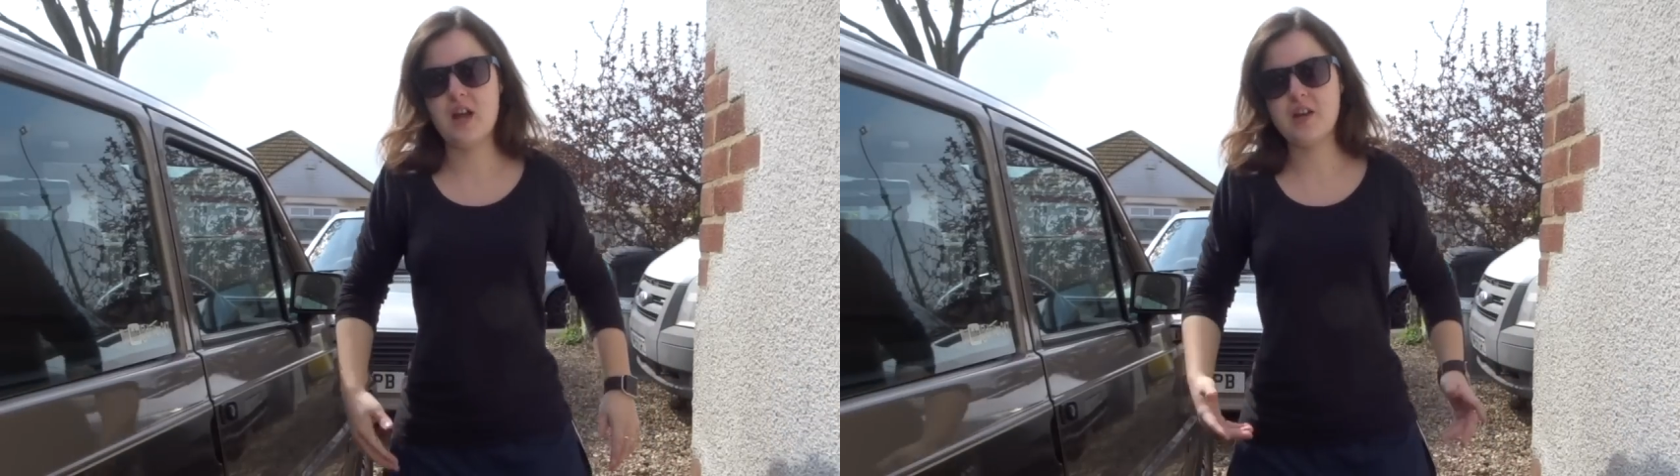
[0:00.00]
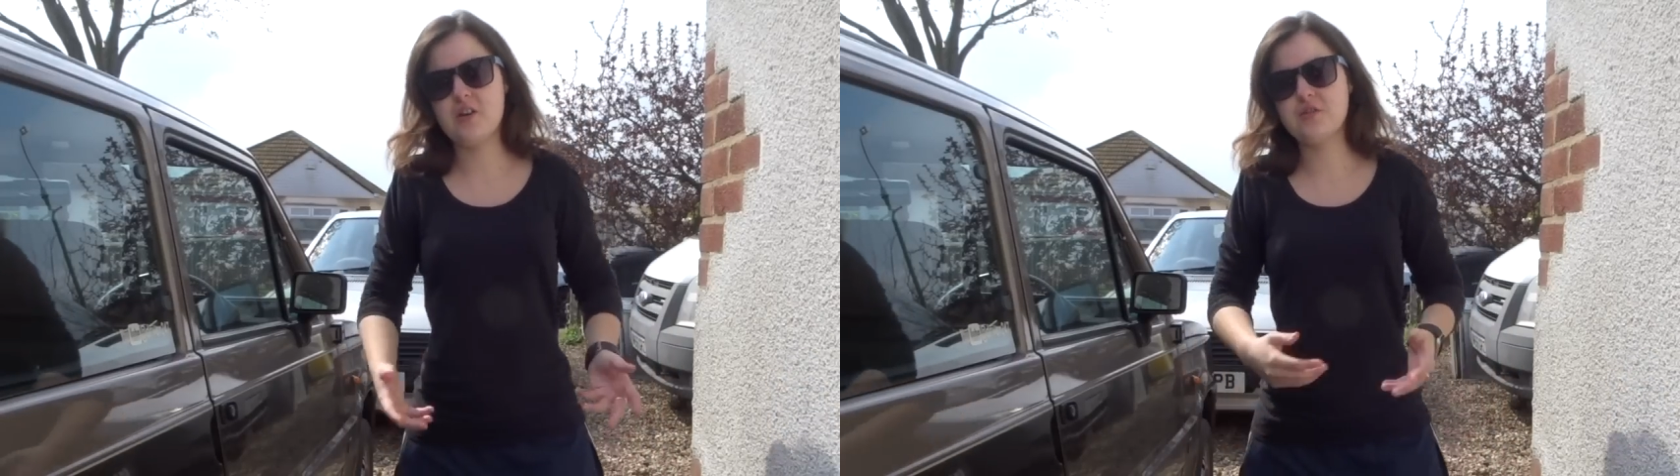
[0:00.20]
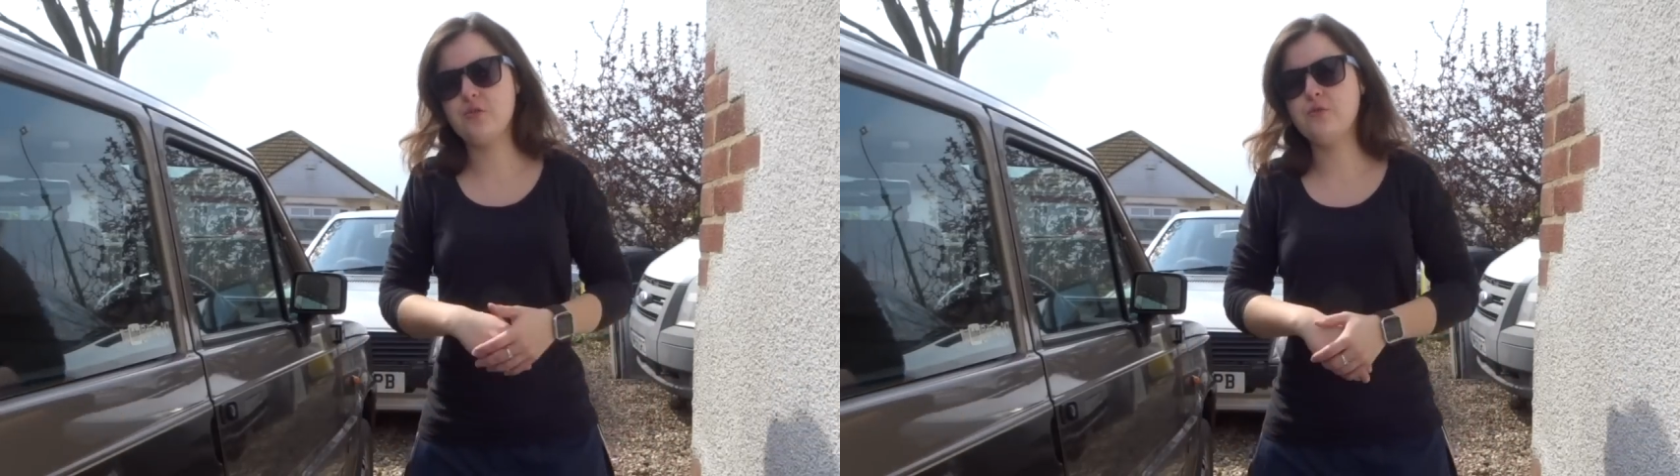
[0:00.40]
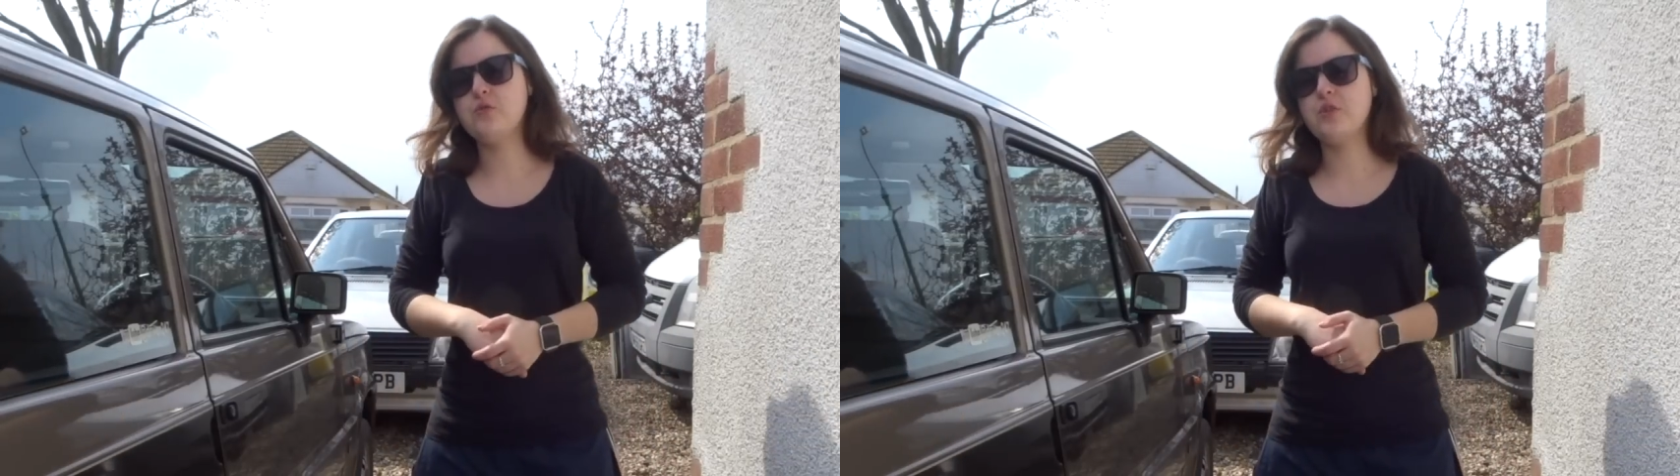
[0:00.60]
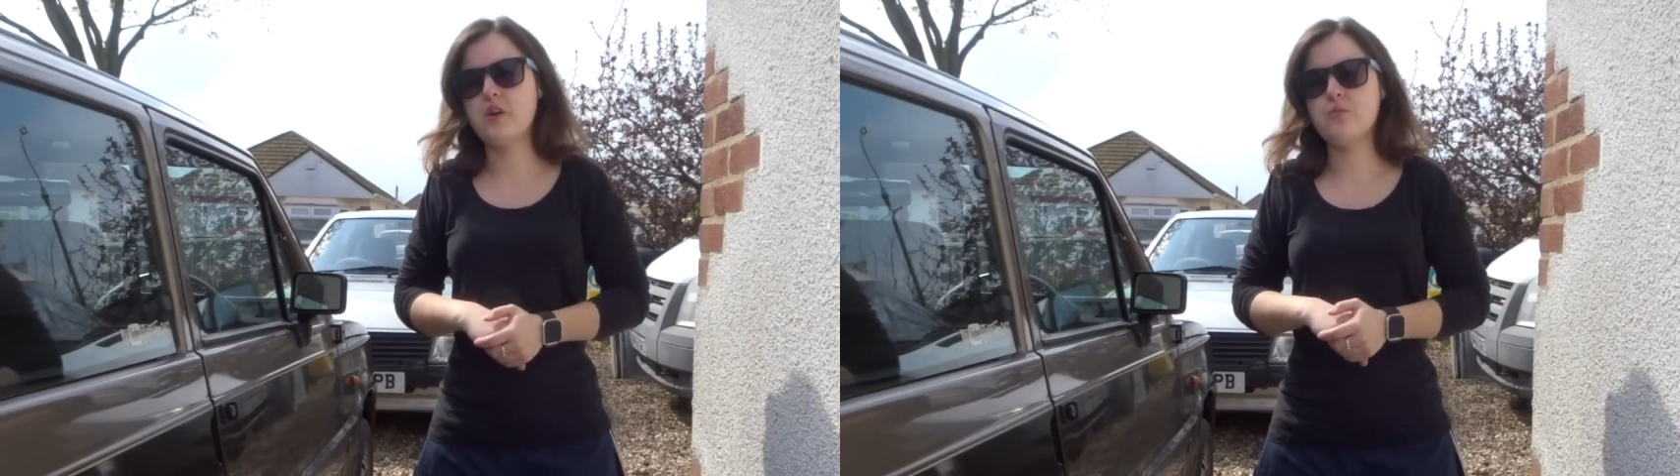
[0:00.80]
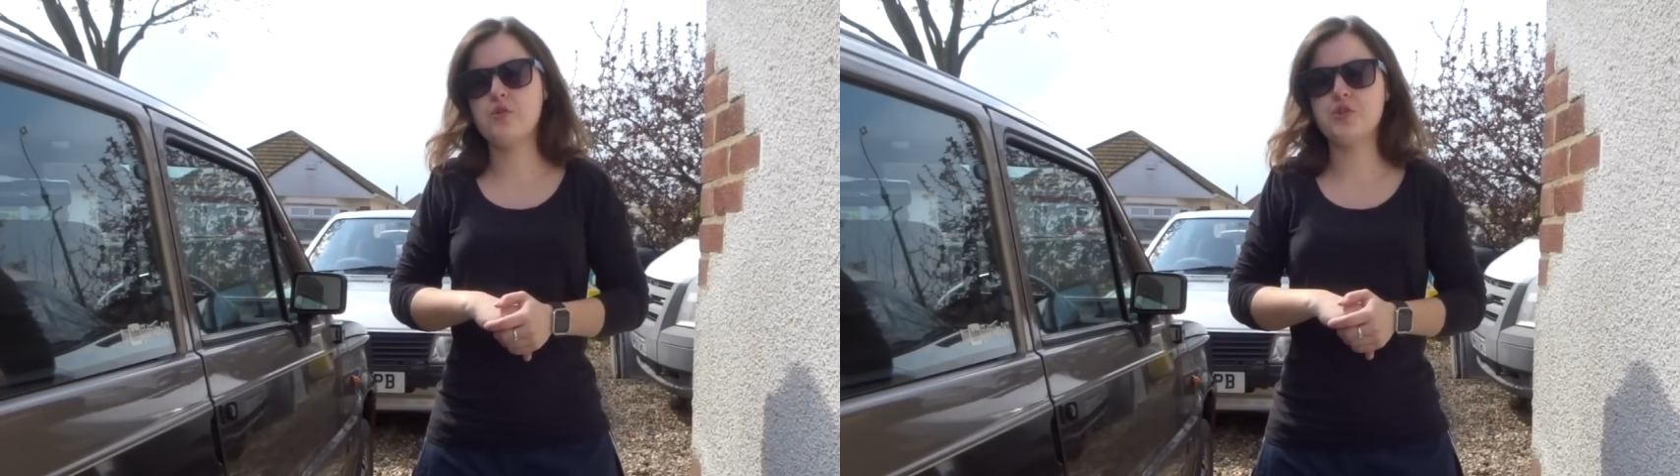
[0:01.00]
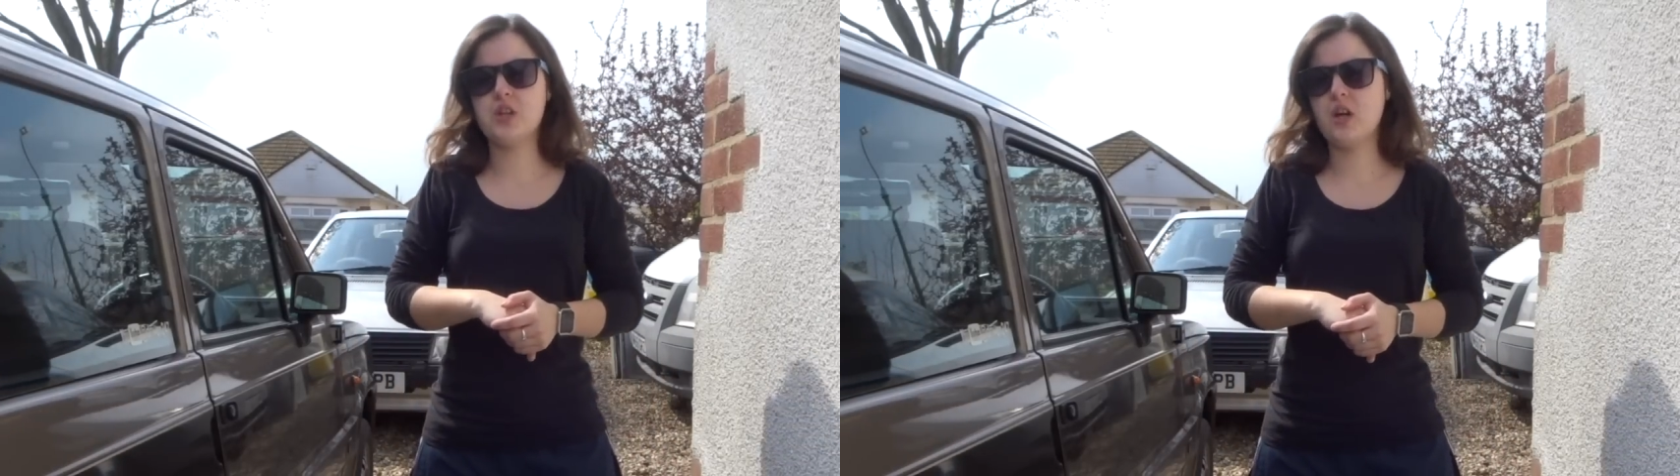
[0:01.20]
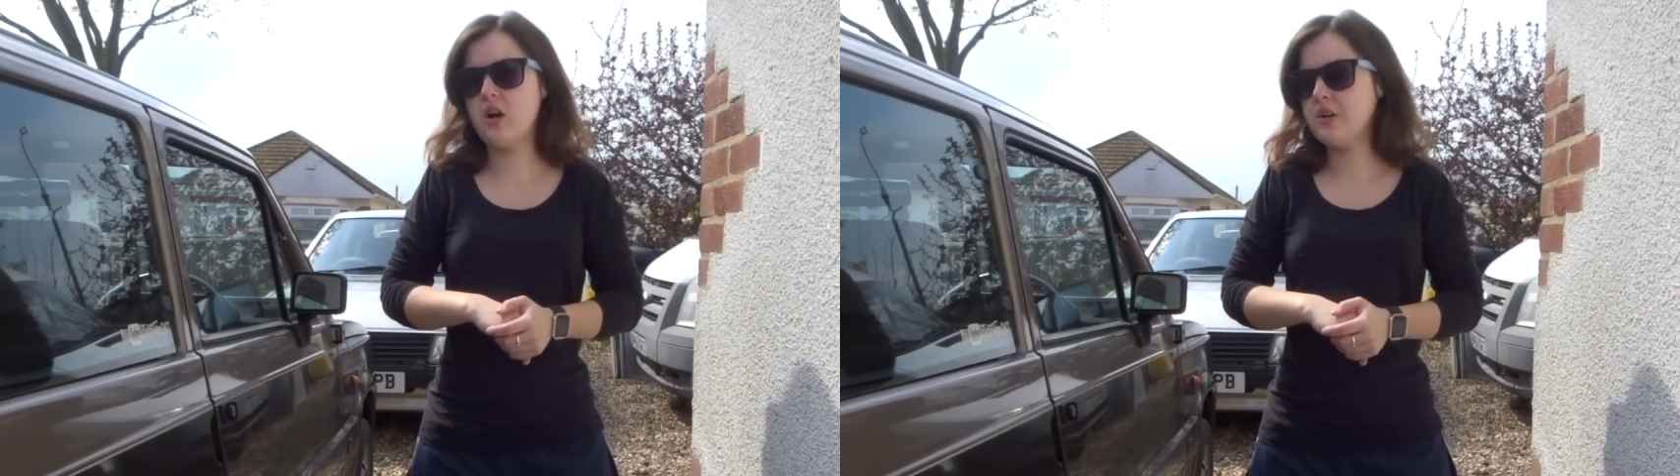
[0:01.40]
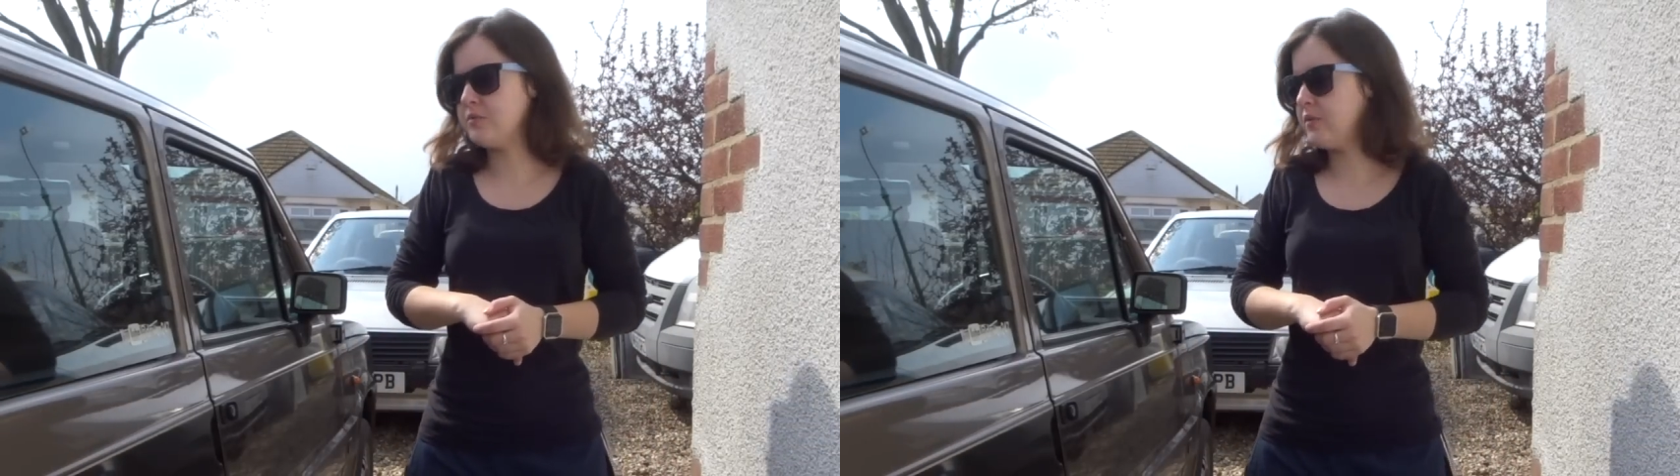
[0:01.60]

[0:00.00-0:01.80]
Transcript: and our sort of ongoing project cars